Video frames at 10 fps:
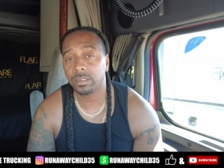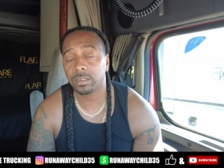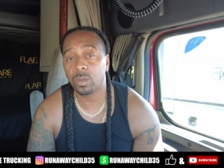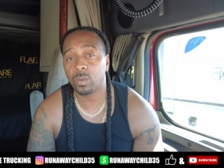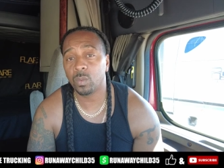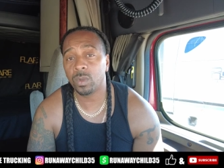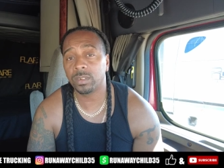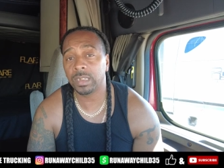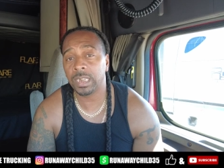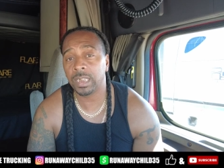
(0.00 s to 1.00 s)
So,
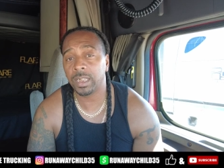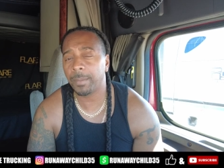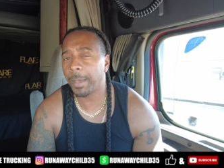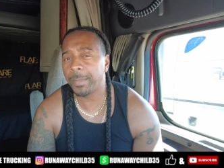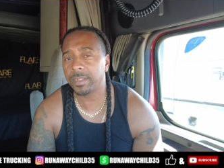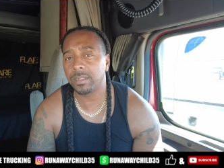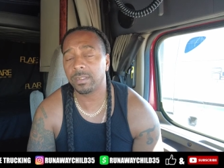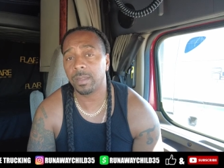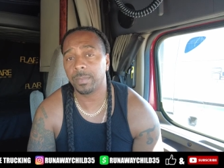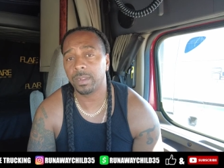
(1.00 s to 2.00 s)
once again, am I missing
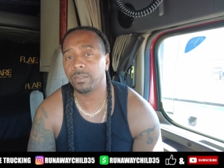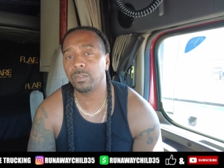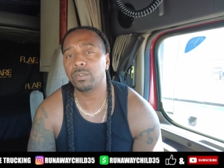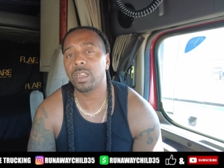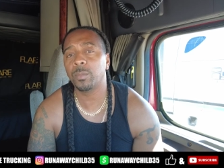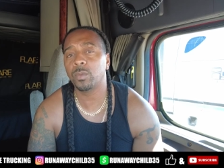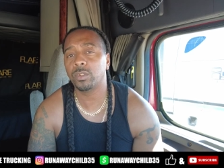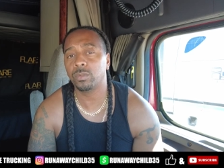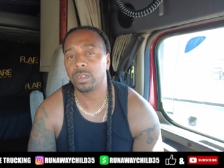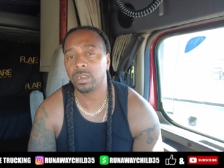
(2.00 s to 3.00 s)
something? You tell me
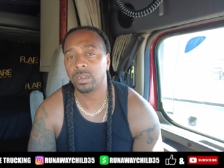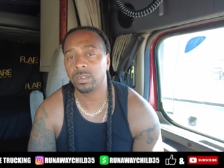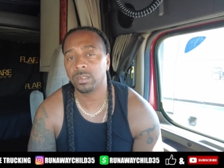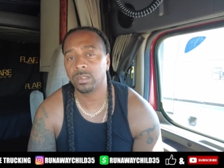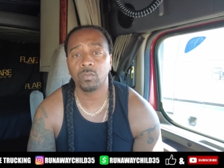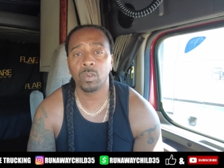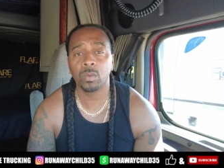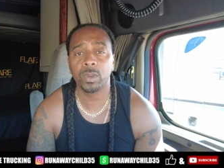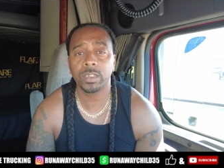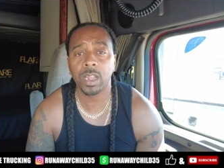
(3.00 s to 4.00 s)
what you think.
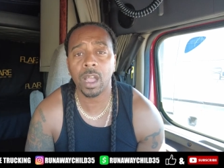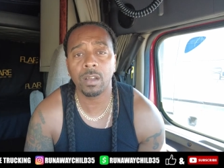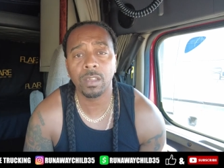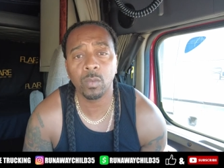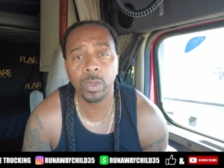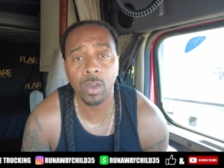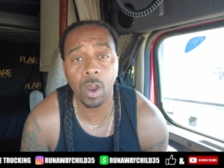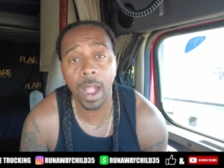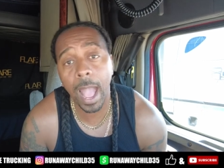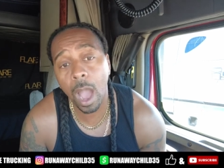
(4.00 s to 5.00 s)
Runaway Child, and we
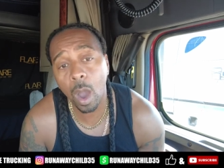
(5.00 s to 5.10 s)
are